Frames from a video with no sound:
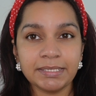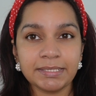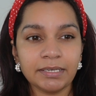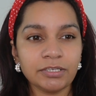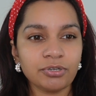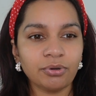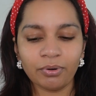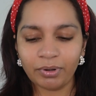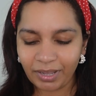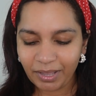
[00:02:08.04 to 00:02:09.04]
skin
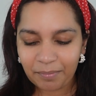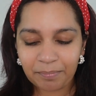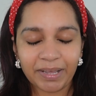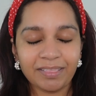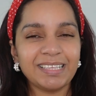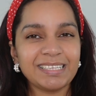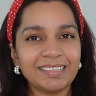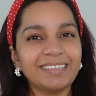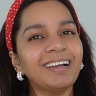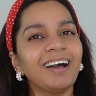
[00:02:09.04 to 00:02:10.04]
tone, but
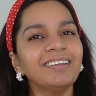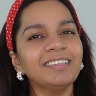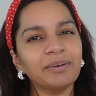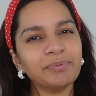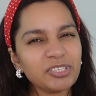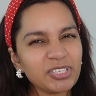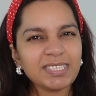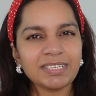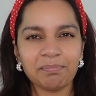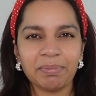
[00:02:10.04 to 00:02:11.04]
the color that was
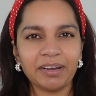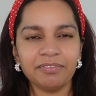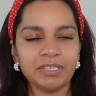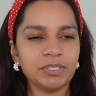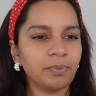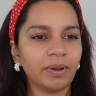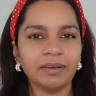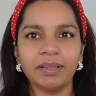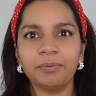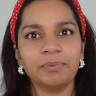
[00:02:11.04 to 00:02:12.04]
just above this
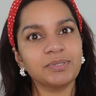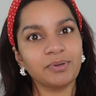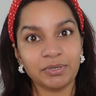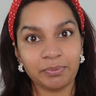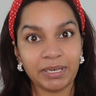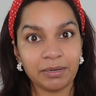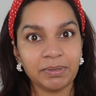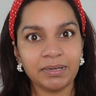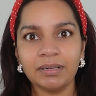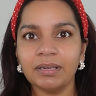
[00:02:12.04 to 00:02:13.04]
one, it was not
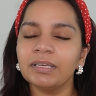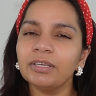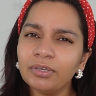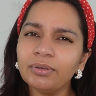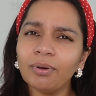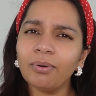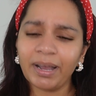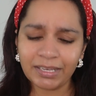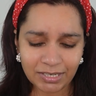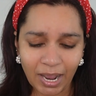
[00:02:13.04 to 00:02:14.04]
available. You know,
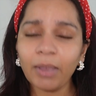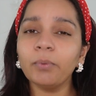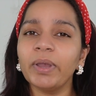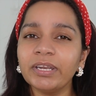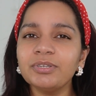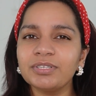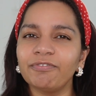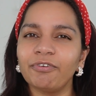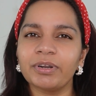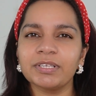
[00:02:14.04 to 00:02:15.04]
I went to
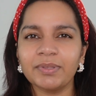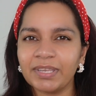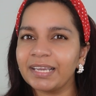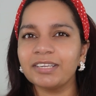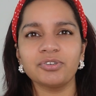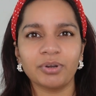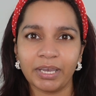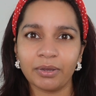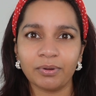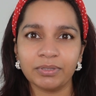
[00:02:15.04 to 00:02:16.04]
Sephora so that I can try
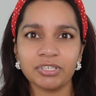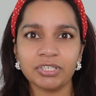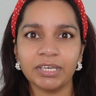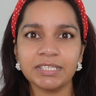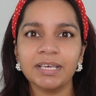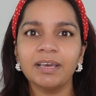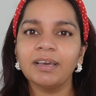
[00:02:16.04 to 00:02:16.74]
out all the shades,